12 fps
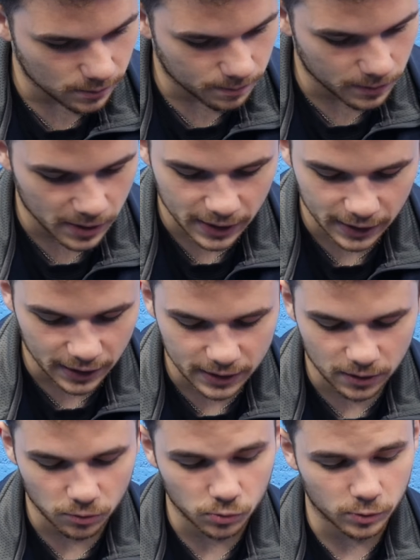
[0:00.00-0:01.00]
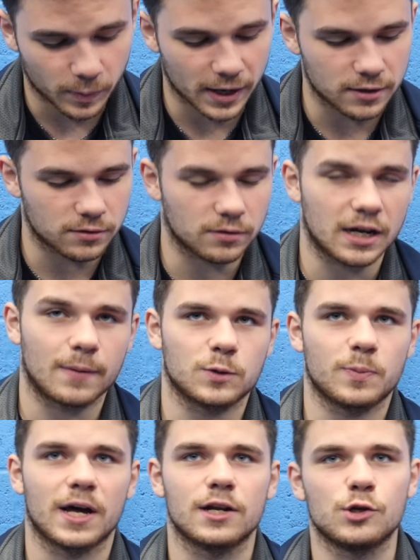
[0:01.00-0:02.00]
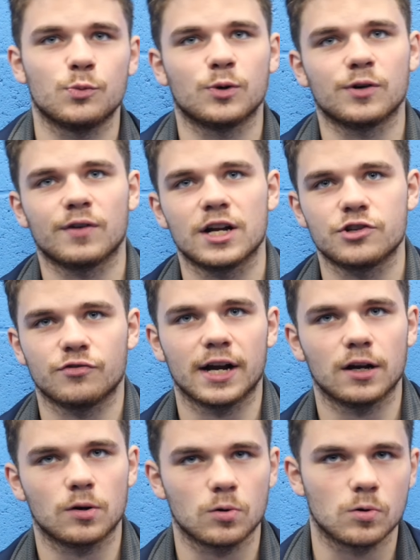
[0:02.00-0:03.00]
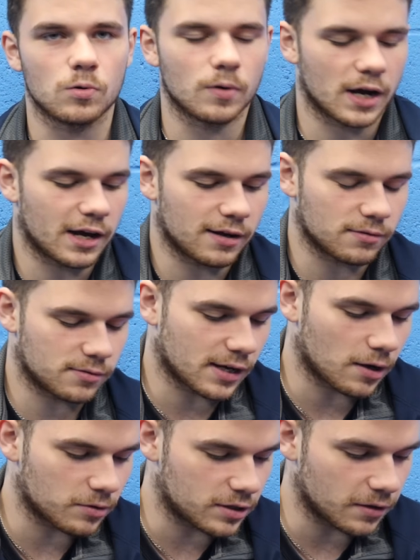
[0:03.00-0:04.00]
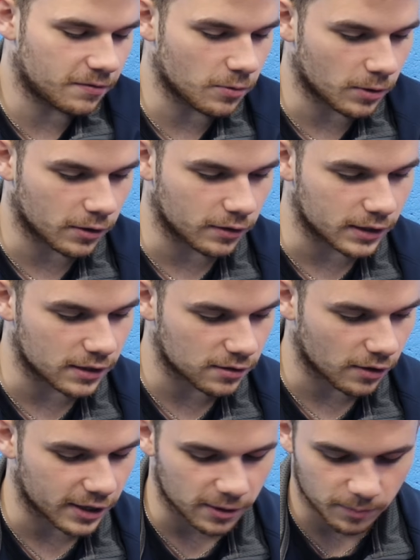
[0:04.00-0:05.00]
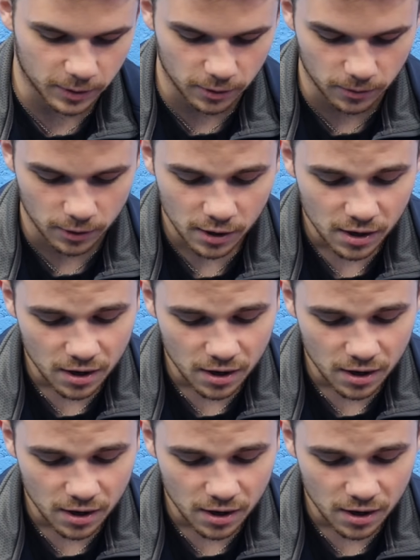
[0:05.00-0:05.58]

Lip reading: But and again, that all depends on how much padding you want around your ankle, how stiff you want it on the inside of your boot.